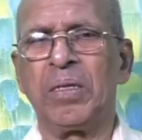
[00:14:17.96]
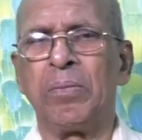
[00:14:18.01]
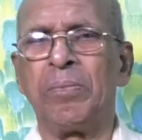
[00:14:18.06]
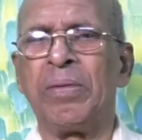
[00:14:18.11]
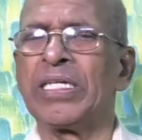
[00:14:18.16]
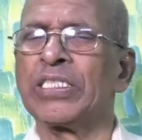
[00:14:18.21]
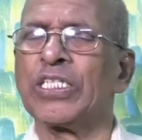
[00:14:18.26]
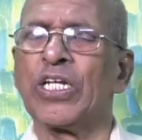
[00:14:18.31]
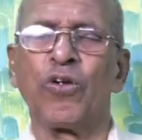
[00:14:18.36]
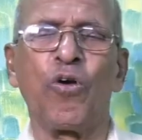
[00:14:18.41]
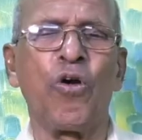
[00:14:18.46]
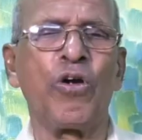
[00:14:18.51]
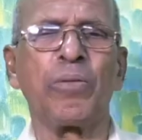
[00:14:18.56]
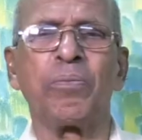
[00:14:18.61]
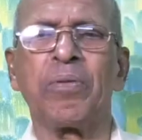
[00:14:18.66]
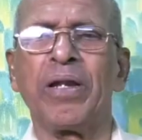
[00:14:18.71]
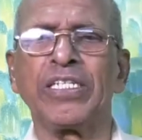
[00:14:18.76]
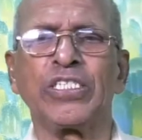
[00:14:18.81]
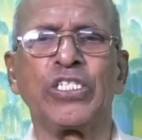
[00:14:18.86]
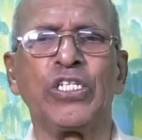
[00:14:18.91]
May the Lord
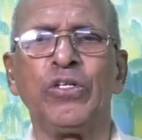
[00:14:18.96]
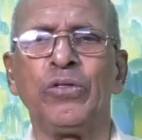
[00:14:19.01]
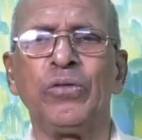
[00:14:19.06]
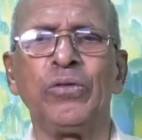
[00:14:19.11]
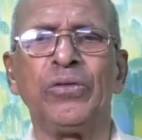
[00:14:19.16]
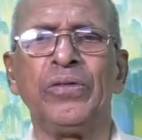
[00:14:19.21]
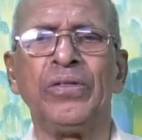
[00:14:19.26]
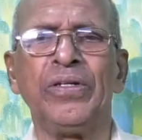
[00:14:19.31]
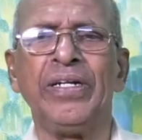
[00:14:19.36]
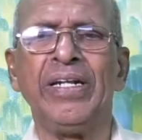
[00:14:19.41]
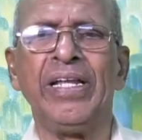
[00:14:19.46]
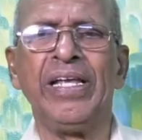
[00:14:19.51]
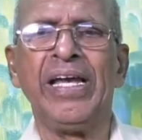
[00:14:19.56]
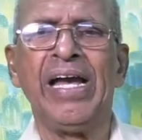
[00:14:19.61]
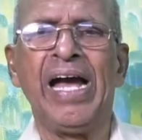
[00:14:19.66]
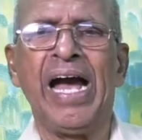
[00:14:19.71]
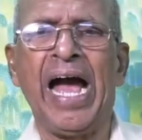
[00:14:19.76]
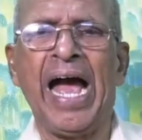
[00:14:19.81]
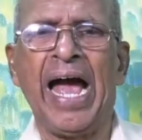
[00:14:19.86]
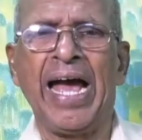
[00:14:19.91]
bless you
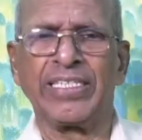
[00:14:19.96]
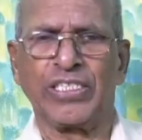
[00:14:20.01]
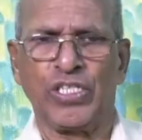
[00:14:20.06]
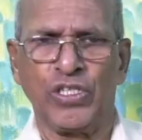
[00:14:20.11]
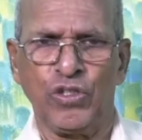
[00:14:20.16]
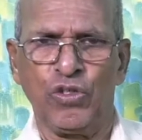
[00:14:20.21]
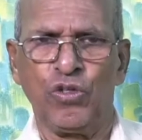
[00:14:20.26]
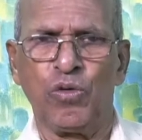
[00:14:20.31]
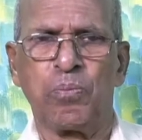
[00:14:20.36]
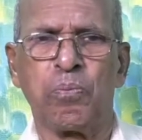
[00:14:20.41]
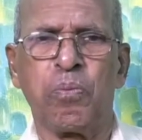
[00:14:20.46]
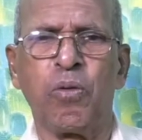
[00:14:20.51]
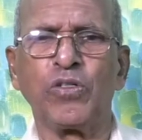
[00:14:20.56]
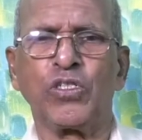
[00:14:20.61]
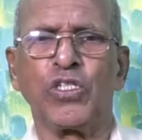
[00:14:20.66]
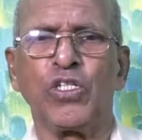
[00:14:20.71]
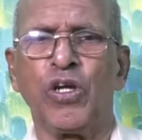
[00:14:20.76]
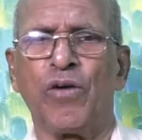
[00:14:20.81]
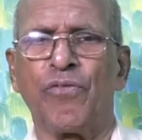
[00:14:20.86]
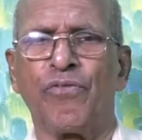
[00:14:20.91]
as you
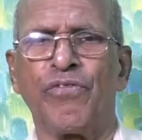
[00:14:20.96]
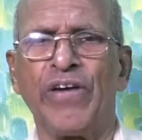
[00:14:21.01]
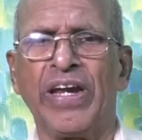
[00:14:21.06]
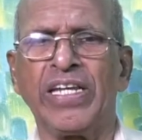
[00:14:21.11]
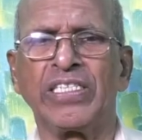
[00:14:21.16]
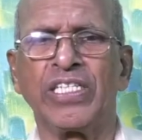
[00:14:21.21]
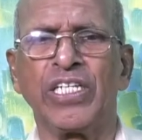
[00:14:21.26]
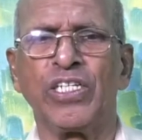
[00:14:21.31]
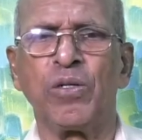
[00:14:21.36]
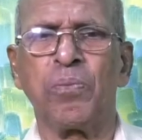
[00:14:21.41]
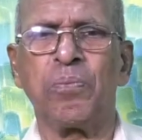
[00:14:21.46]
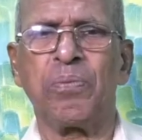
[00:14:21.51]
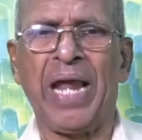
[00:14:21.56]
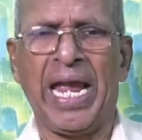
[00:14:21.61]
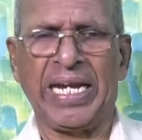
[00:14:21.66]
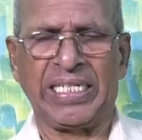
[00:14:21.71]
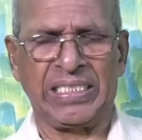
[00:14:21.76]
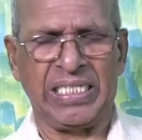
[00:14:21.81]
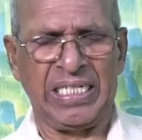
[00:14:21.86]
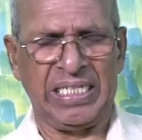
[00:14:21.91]
put your faith into
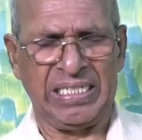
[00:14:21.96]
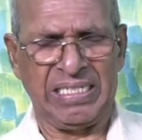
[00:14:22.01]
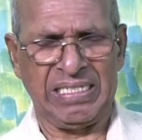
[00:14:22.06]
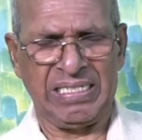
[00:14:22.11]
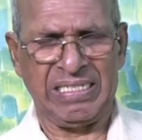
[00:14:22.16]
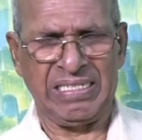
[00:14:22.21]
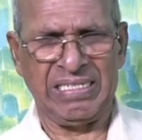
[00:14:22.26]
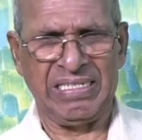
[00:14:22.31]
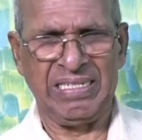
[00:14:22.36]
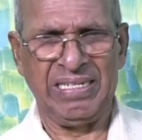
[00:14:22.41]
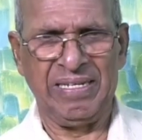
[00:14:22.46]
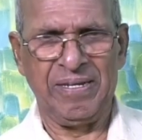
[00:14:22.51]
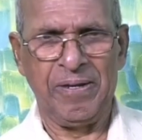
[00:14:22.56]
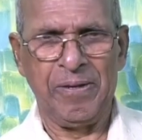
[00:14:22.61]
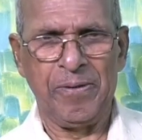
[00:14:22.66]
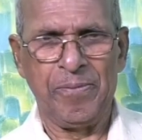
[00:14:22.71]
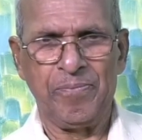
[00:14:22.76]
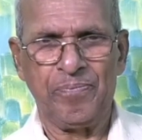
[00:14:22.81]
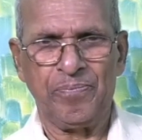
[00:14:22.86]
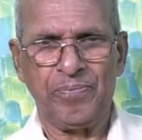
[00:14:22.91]
practice.
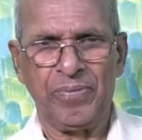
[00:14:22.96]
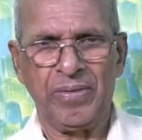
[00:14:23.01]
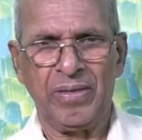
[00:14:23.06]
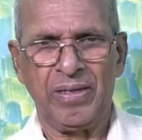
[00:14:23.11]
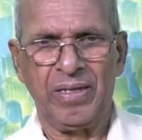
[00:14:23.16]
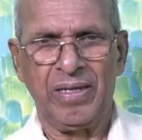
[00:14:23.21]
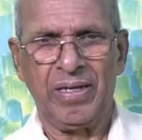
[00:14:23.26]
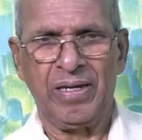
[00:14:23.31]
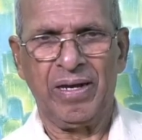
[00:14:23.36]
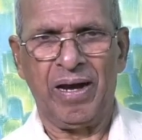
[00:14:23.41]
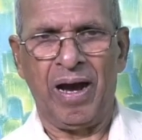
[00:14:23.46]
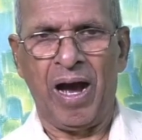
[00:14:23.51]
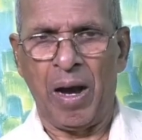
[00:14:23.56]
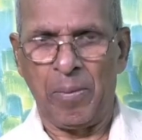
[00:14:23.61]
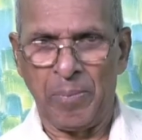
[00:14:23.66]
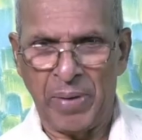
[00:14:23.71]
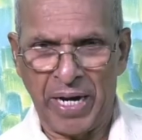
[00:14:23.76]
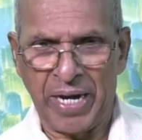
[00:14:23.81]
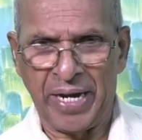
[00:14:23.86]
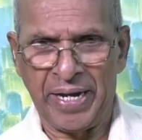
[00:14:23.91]

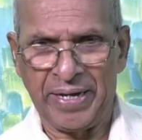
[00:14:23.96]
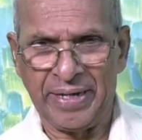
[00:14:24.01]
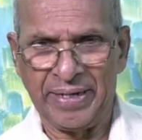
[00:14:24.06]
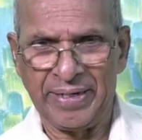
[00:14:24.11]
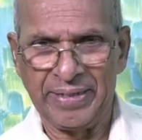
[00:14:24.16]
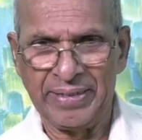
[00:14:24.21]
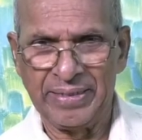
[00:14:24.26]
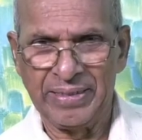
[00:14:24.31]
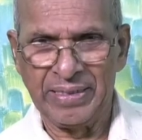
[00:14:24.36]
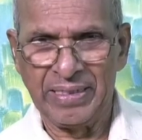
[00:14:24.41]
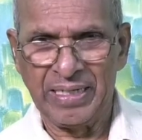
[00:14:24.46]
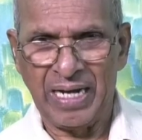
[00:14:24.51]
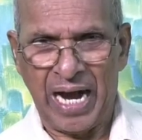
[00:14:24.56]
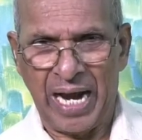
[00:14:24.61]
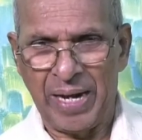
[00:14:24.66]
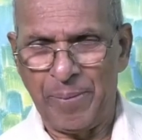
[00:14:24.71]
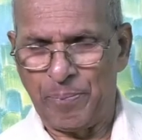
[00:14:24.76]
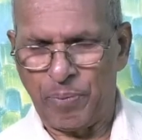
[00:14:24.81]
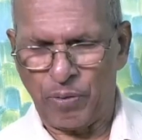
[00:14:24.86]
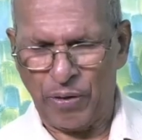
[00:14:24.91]
Amen.
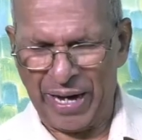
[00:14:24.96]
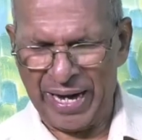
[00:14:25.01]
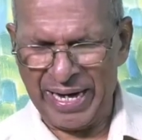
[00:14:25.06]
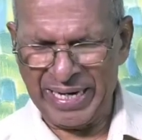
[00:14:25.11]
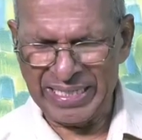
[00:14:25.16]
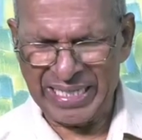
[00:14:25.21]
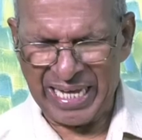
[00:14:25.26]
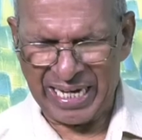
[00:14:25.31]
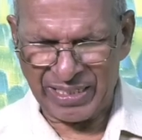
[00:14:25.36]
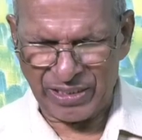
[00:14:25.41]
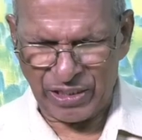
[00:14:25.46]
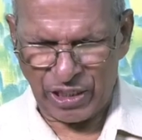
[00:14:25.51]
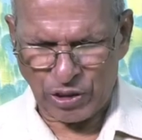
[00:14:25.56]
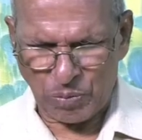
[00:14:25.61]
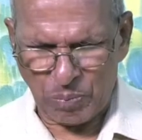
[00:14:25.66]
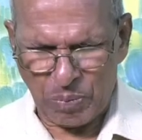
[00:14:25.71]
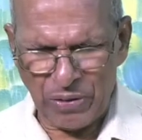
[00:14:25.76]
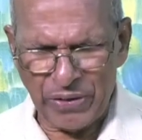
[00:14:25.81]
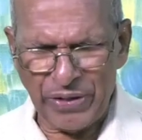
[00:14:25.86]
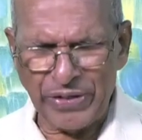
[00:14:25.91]
I pray that the
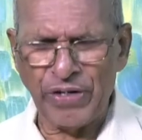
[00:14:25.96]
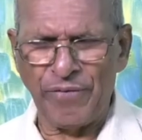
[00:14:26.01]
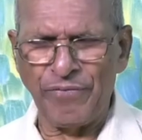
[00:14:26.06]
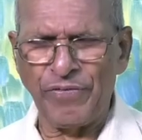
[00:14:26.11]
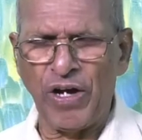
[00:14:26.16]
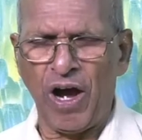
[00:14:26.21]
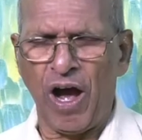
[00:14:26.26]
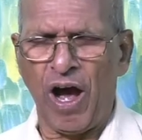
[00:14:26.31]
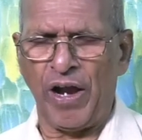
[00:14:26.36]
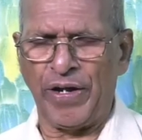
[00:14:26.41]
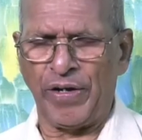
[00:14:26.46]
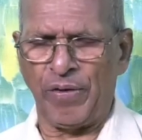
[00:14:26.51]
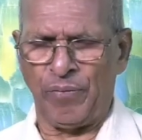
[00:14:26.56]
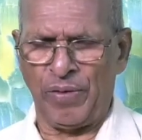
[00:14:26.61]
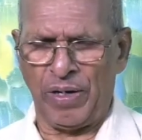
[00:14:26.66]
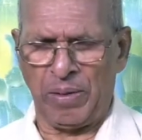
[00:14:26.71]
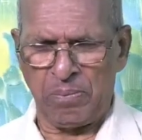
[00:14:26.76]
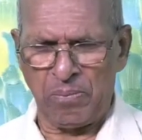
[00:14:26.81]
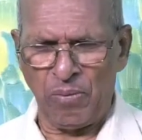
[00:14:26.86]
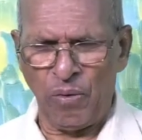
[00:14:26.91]
Spirit of God
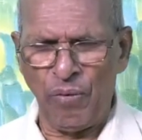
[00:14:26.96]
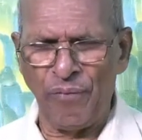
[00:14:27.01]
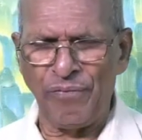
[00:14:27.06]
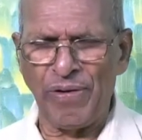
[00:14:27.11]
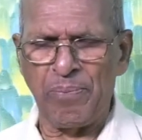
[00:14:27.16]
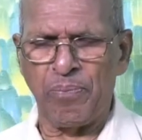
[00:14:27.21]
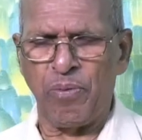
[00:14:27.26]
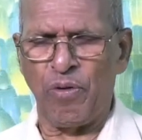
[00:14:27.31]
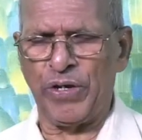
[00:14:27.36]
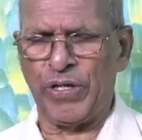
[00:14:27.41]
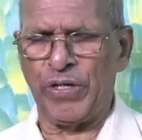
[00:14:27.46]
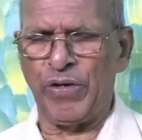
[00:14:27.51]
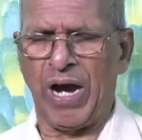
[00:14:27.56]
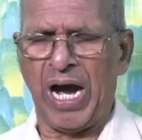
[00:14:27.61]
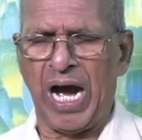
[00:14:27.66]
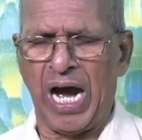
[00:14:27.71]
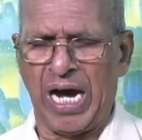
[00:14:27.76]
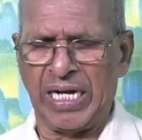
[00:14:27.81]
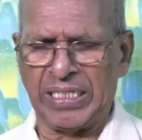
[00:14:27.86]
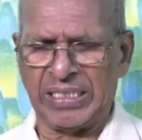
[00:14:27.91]
will move upon your
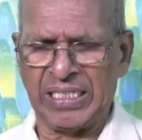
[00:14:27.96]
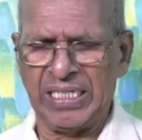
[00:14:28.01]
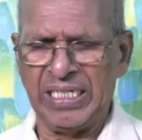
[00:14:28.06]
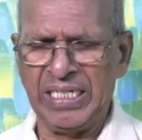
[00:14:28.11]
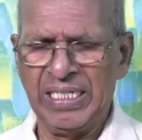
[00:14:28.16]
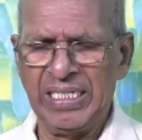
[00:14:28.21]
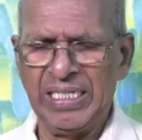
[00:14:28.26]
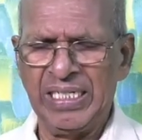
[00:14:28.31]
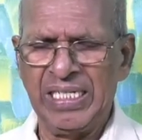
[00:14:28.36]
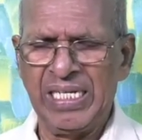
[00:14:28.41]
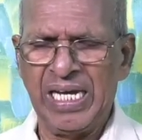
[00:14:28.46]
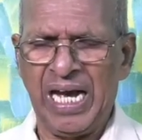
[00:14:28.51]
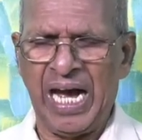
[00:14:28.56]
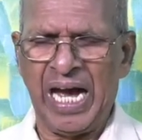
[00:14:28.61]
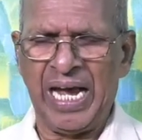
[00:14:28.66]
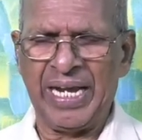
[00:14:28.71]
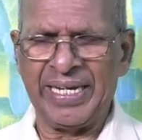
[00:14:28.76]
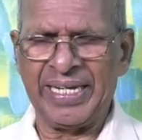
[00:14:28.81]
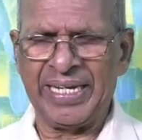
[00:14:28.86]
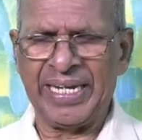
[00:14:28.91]
heart
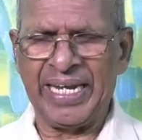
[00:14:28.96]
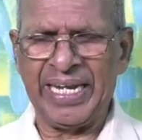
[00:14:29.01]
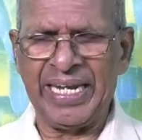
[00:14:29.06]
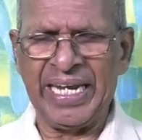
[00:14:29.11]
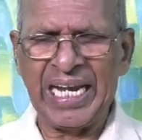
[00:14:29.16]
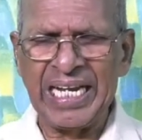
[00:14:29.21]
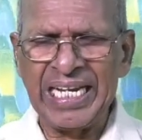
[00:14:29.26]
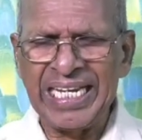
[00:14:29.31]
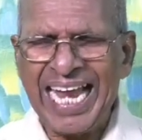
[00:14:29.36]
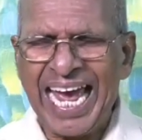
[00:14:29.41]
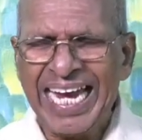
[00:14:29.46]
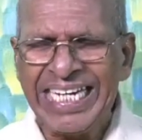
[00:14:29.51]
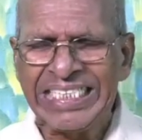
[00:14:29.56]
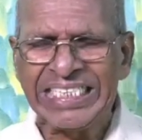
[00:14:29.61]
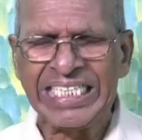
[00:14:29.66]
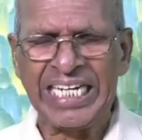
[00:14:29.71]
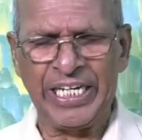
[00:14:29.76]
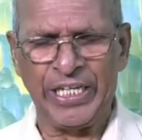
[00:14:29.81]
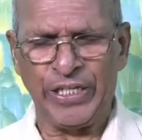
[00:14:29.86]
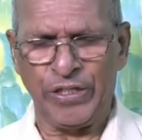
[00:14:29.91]
and
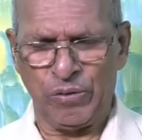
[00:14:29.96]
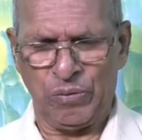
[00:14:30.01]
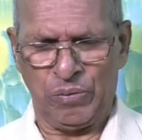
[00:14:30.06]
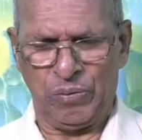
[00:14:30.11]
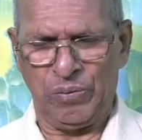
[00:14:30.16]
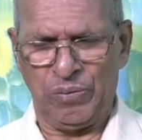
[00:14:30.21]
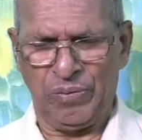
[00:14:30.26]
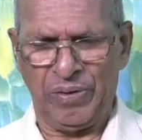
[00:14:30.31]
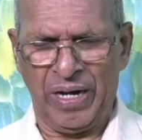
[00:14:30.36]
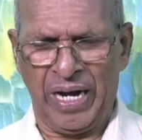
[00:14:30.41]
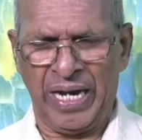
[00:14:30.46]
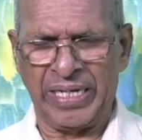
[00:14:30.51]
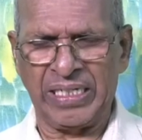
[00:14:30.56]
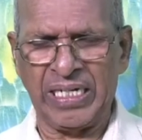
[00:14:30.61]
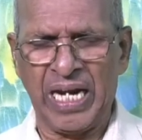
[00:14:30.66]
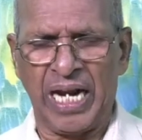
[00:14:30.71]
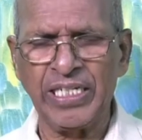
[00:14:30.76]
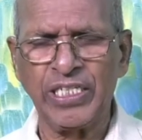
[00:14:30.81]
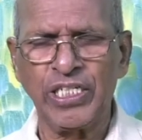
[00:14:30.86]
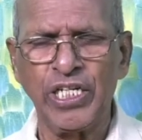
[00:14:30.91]
enlighten you and
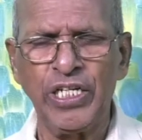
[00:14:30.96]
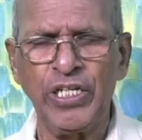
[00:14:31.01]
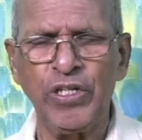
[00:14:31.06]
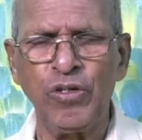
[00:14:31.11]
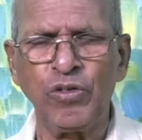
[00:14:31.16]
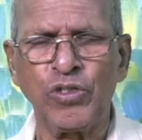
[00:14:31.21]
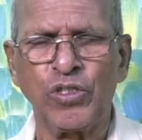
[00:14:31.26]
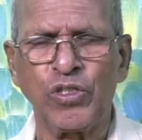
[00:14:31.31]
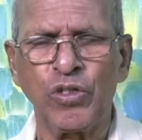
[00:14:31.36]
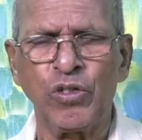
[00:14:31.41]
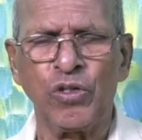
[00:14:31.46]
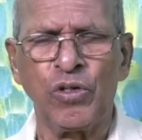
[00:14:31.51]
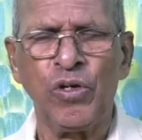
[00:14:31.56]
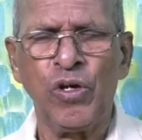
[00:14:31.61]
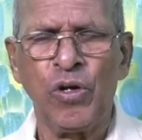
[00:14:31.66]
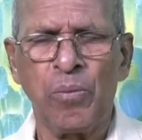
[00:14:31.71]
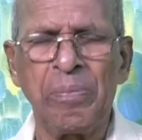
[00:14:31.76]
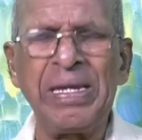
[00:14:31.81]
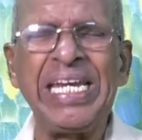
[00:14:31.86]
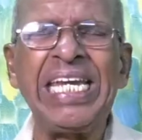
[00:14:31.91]
continue to
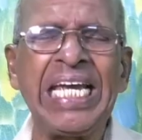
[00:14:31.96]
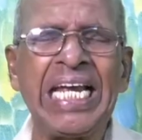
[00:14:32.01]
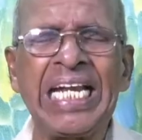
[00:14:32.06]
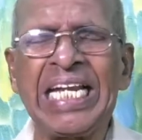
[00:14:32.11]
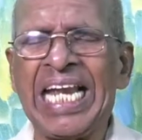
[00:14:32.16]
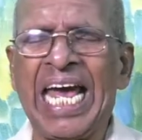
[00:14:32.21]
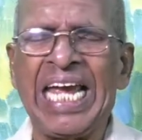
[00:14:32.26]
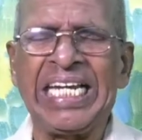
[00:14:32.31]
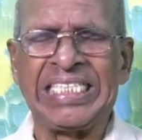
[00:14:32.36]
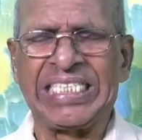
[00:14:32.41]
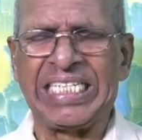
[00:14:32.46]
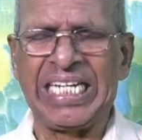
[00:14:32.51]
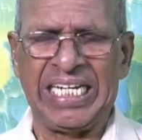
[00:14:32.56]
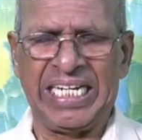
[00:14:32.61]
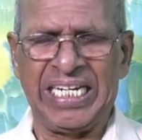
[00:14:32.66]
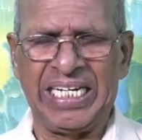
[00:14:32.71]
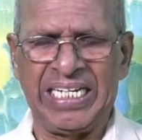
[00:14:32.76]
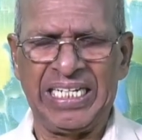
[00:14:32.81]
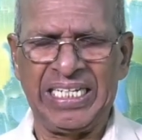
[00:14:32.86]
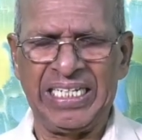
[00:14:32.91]
be
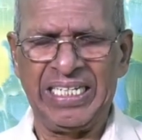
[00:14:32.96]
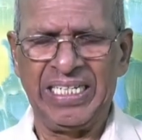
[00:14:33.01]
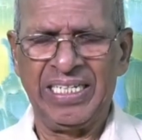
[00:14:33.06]
enlightened